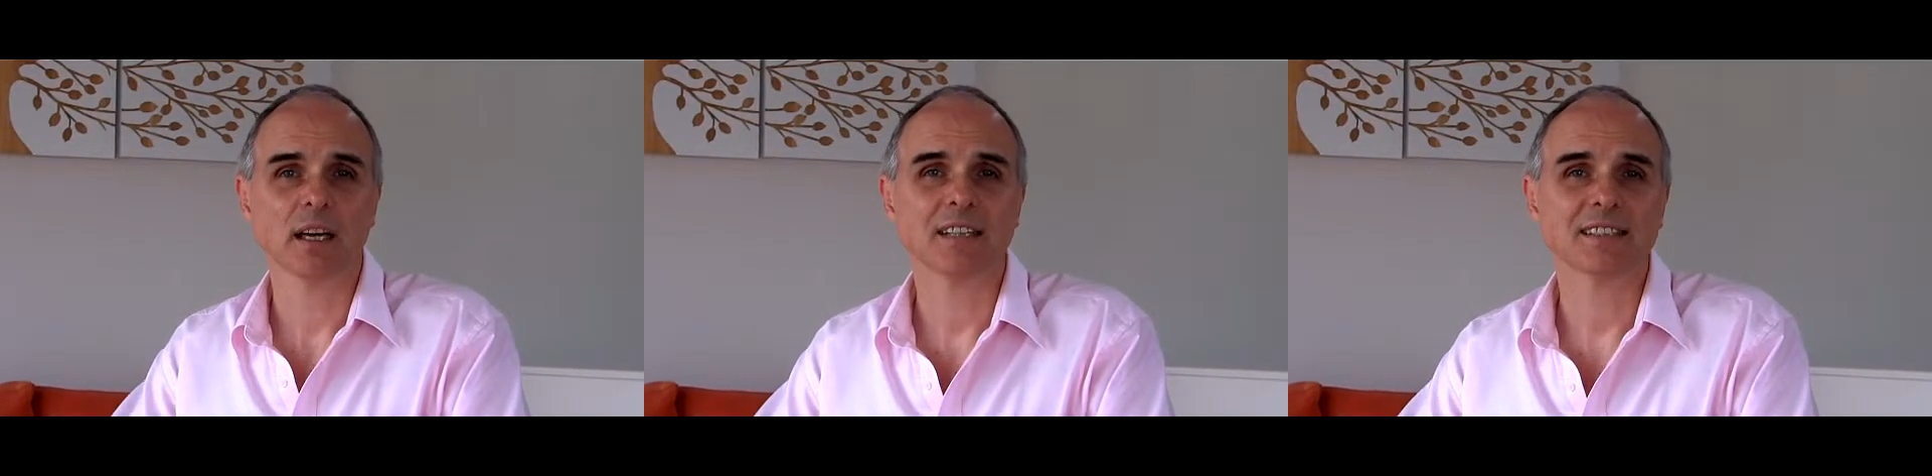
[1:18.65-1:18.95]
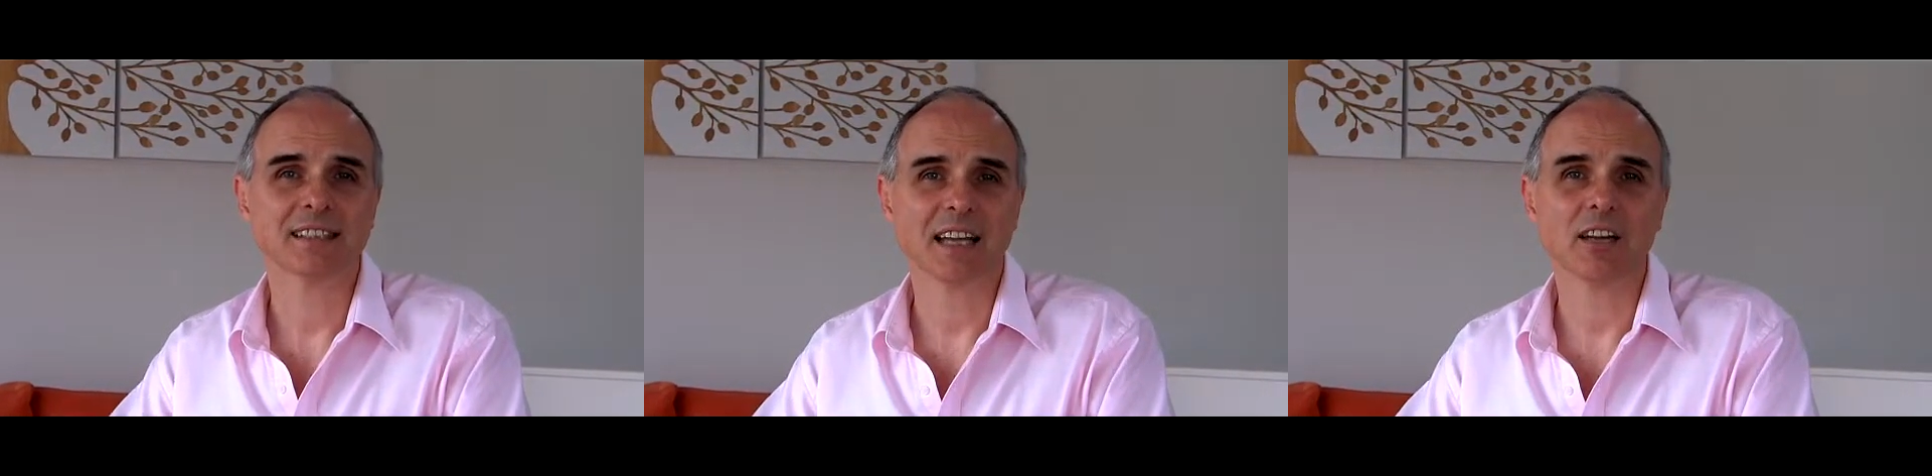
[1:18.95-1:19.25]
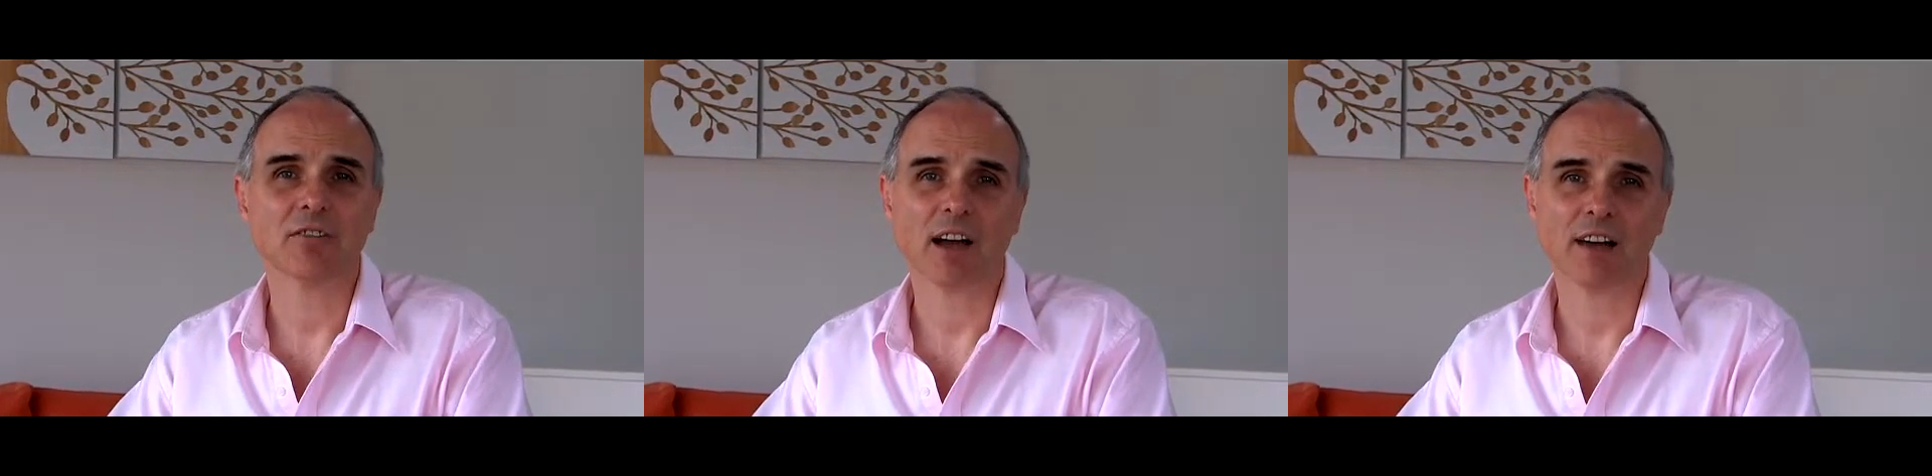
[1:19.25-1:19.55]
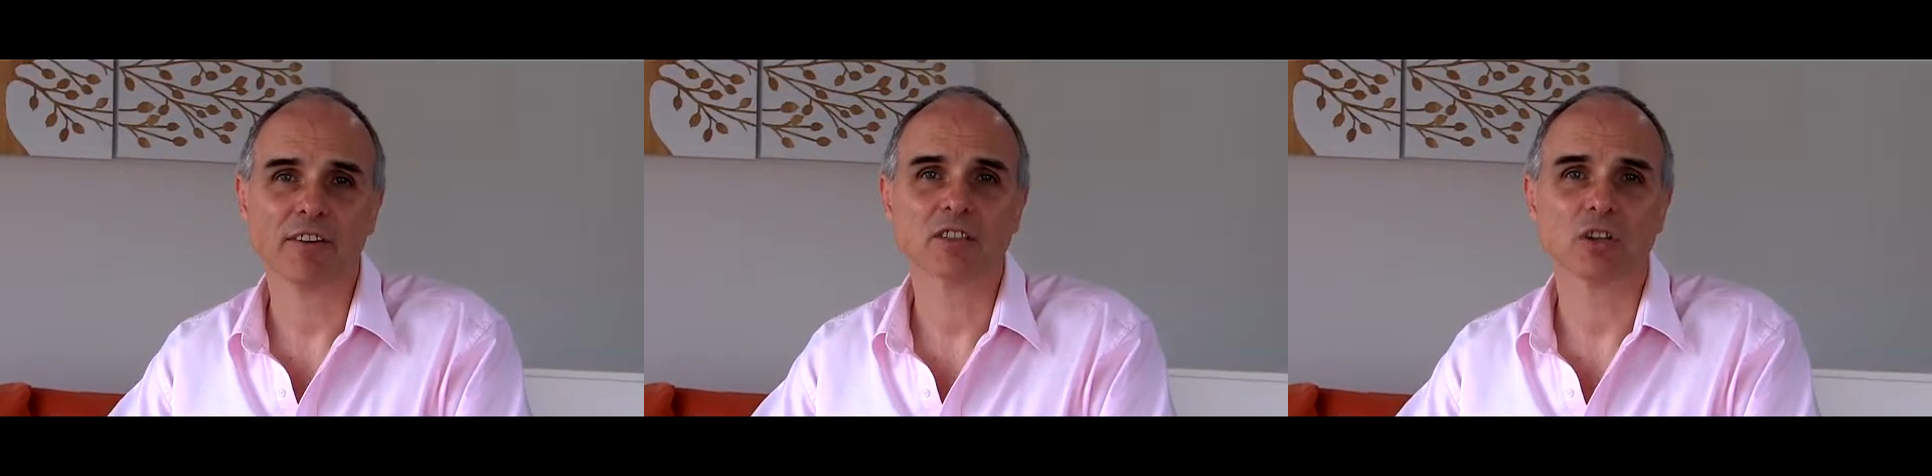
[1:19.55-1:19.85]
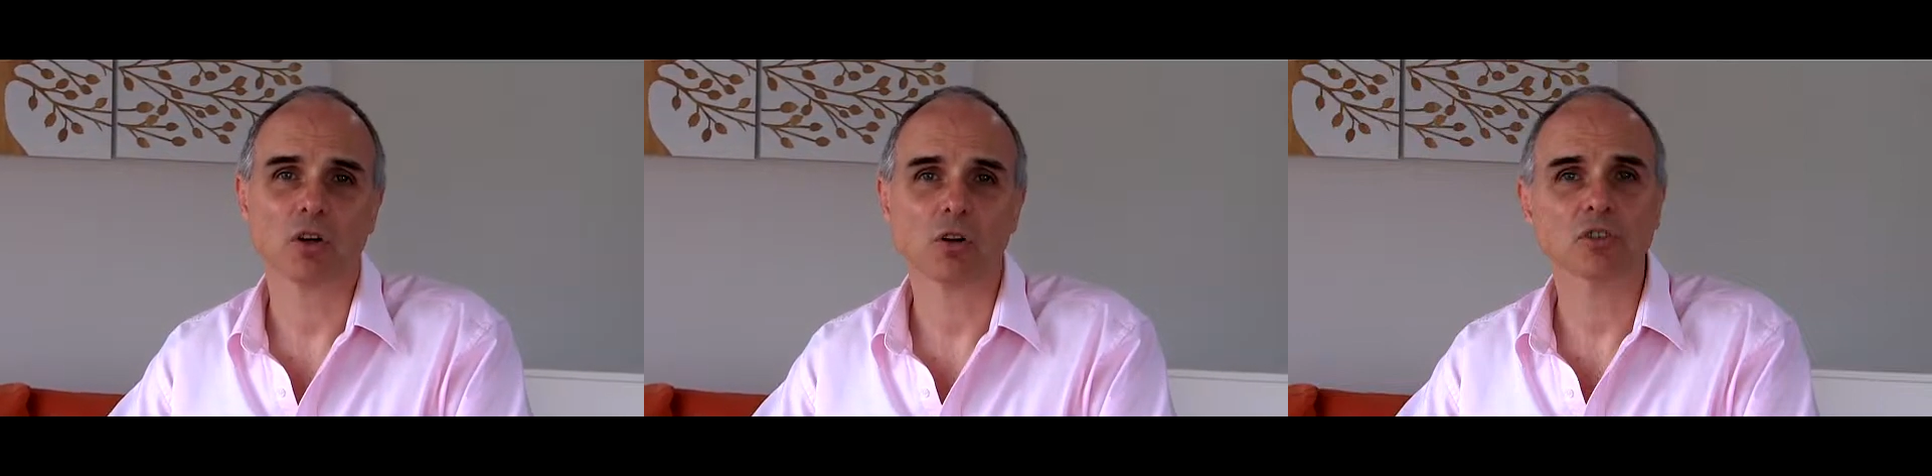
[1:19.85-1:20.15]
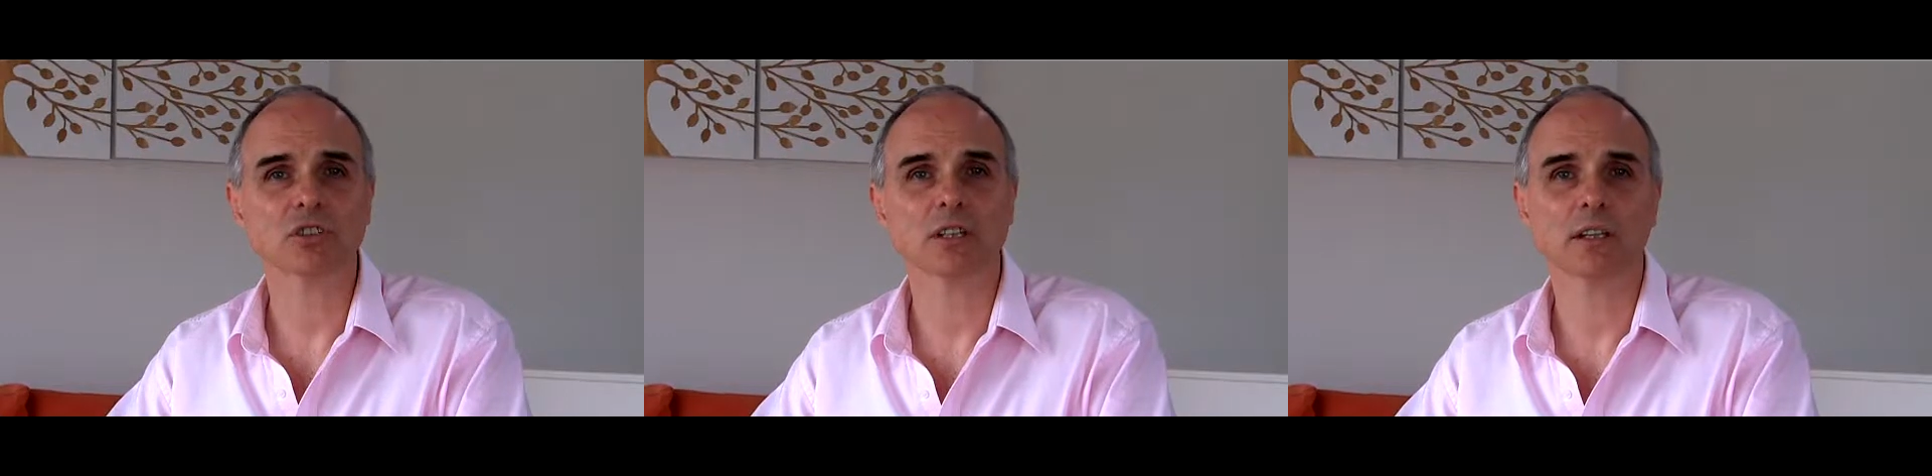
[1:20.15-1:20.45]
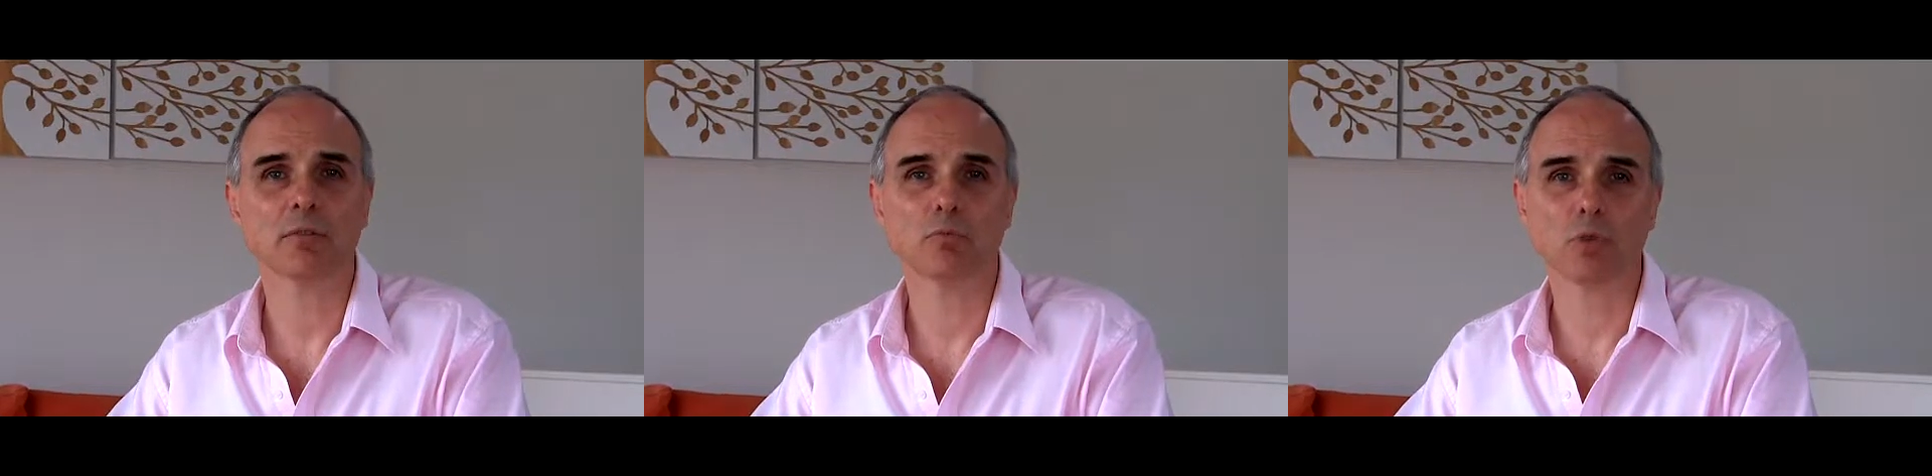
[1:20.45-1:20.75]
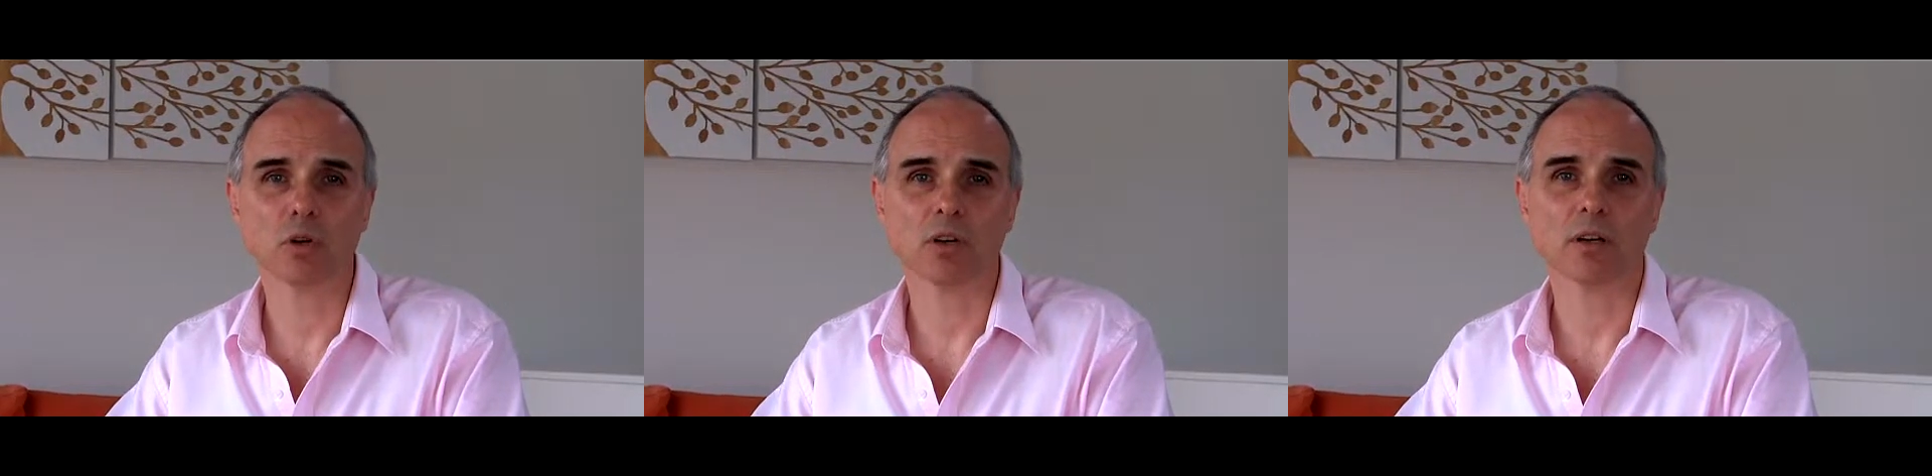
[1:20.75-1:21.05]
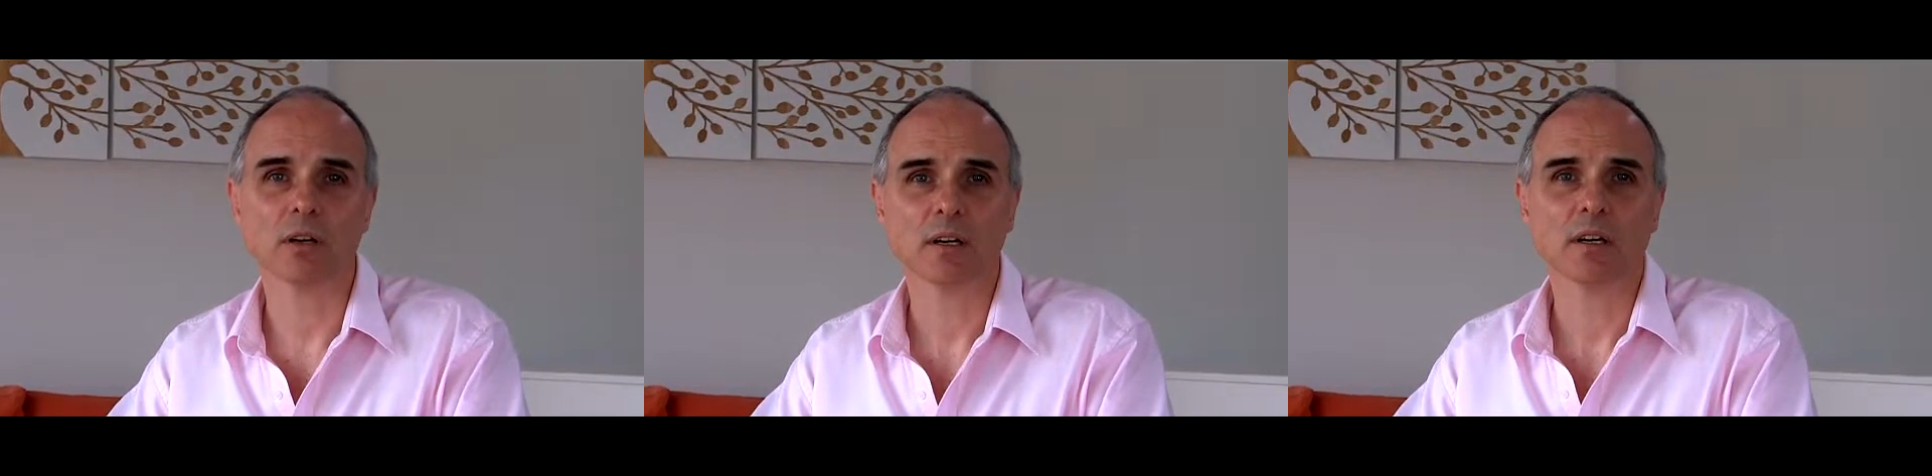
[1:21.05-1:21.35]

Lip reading: instead of having to constantly run